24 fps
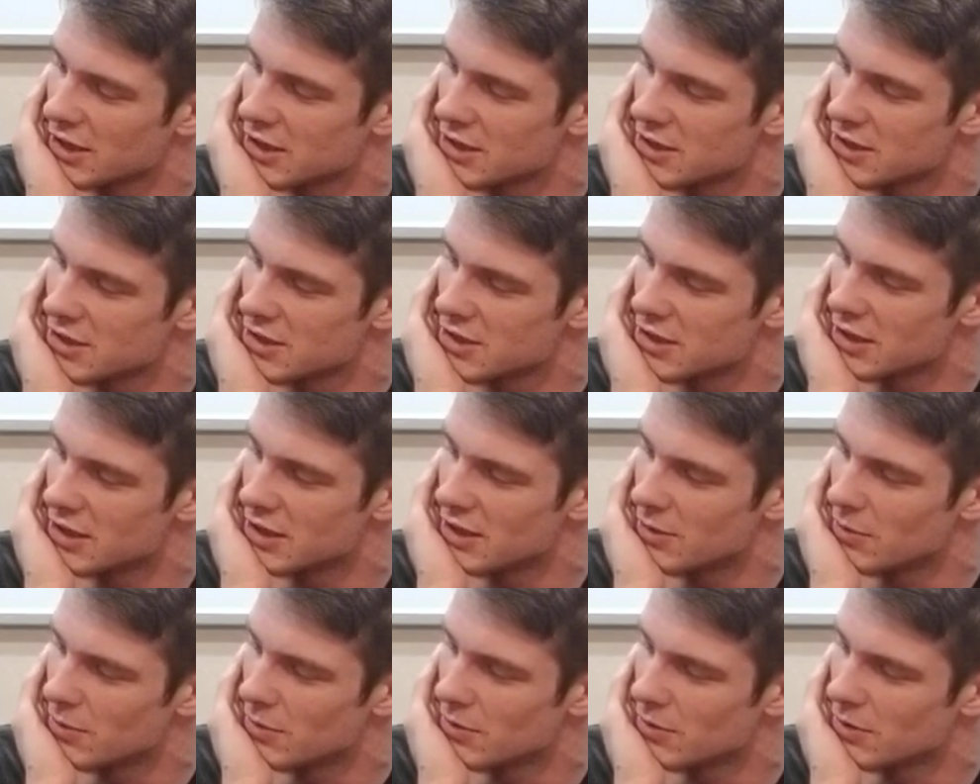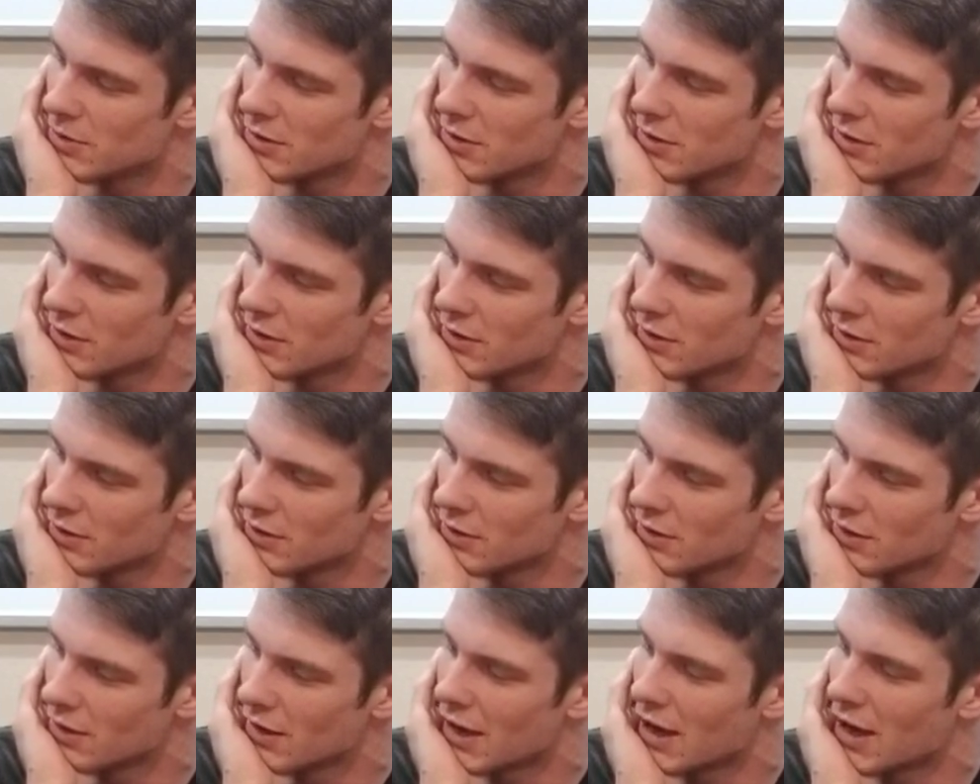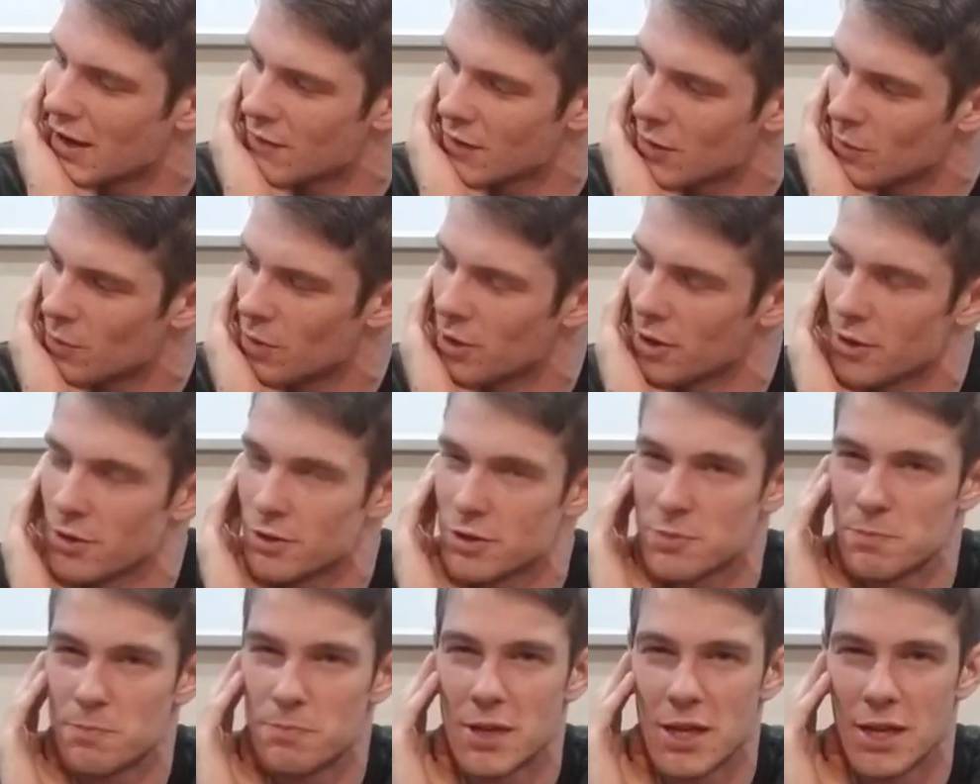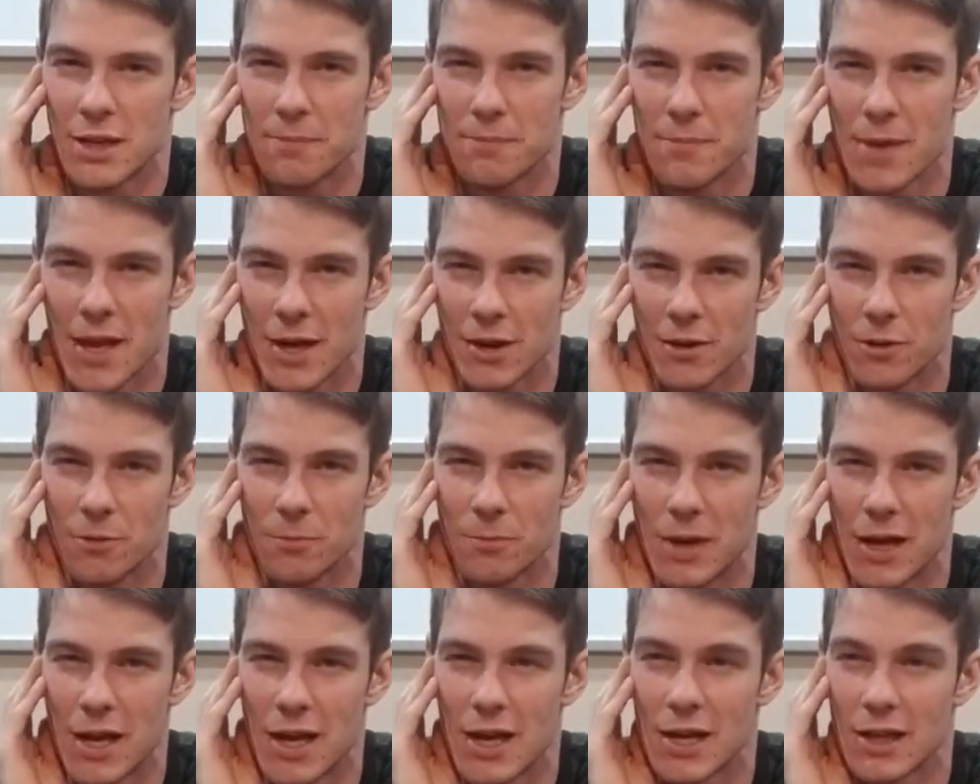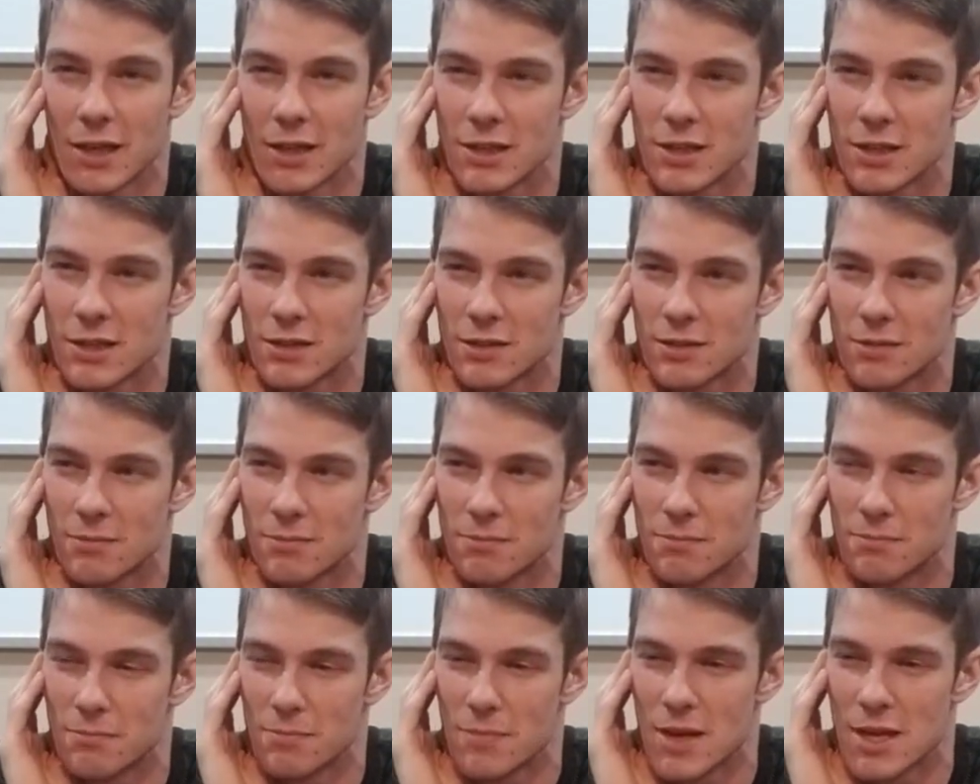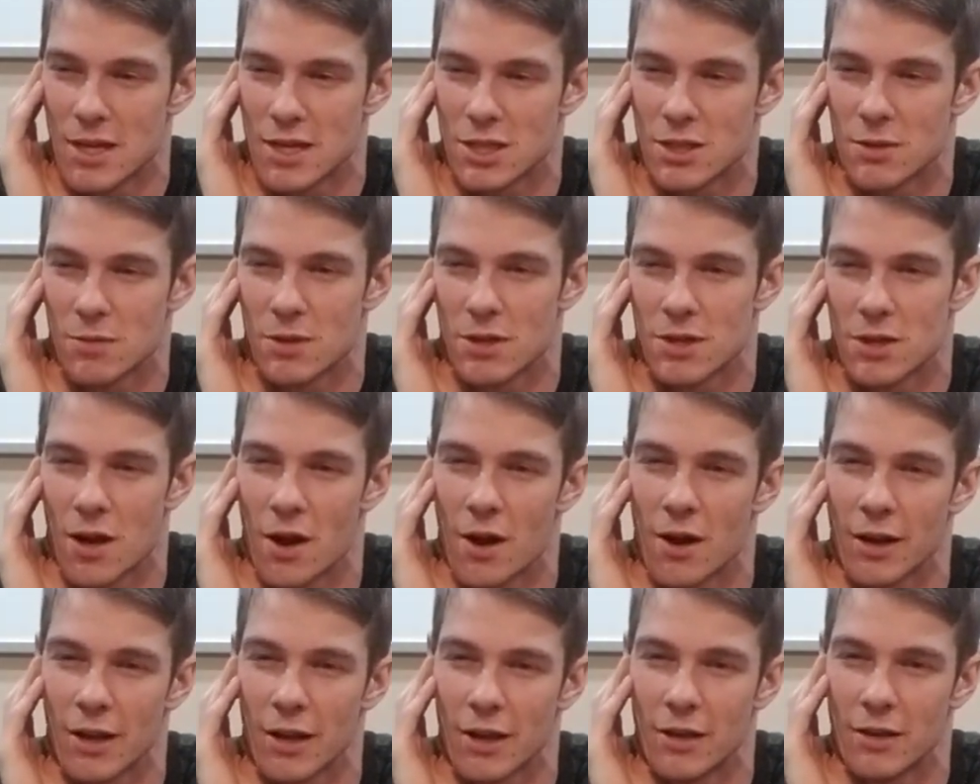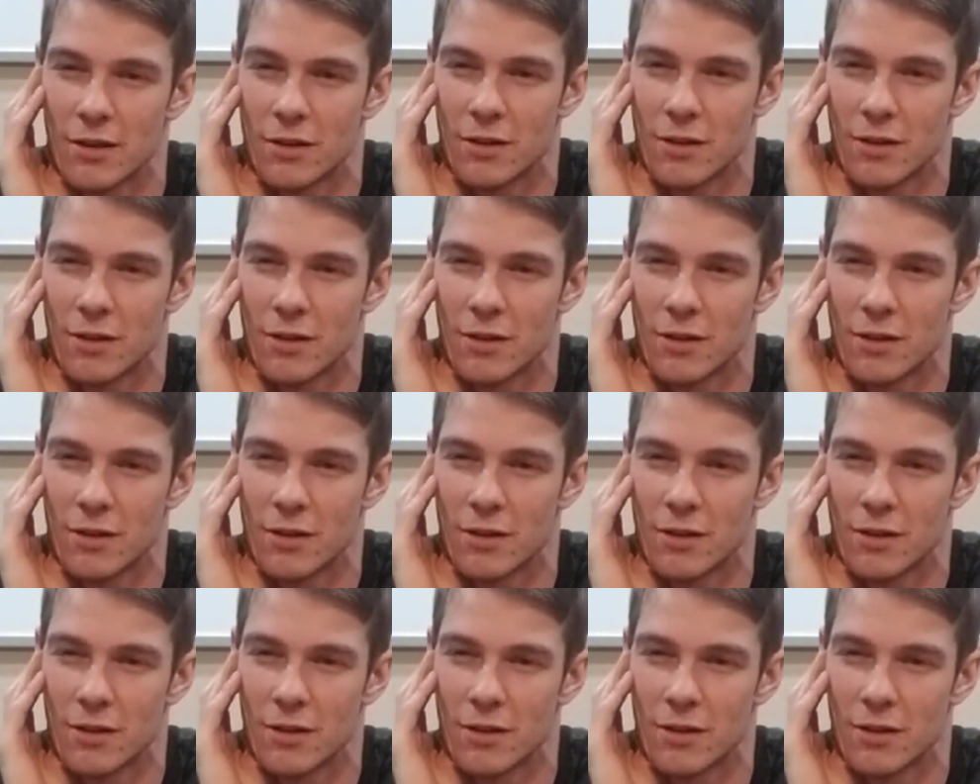is that having one of those big medical bags makes you a target